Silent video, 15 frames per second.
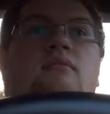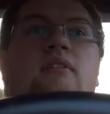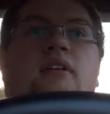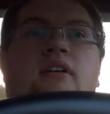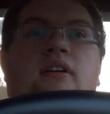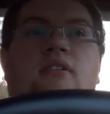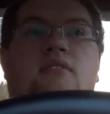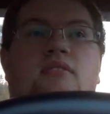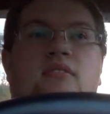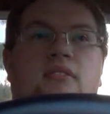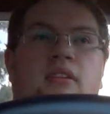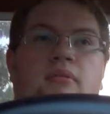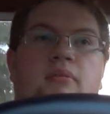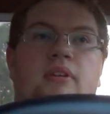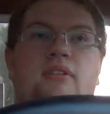when it goes
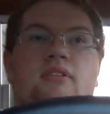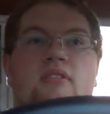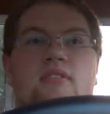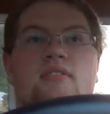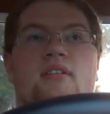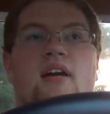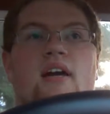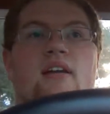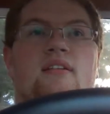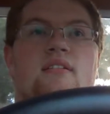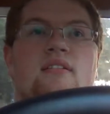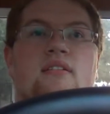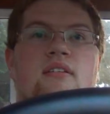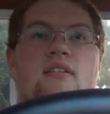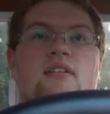to the return side.
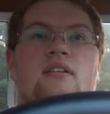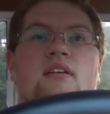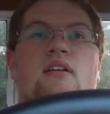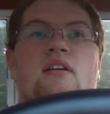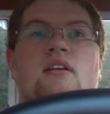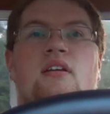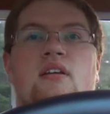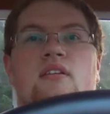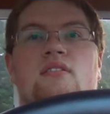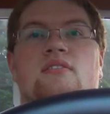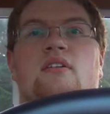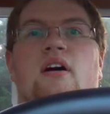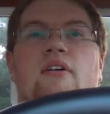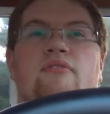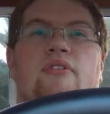
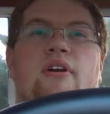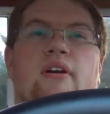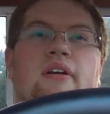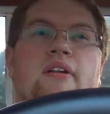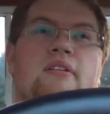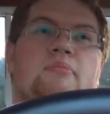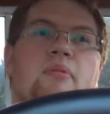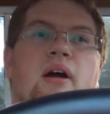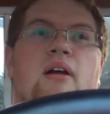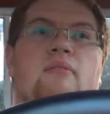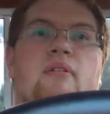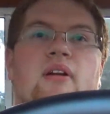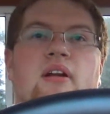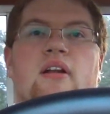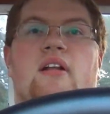So I figured it's
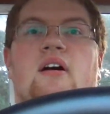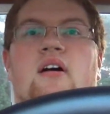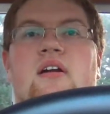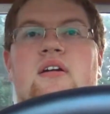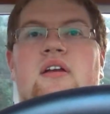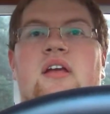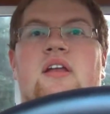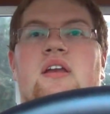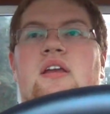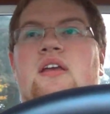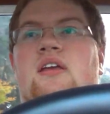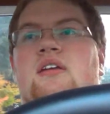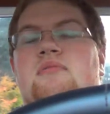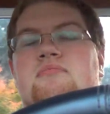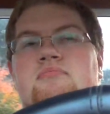probably running at
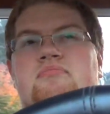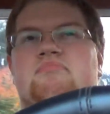180,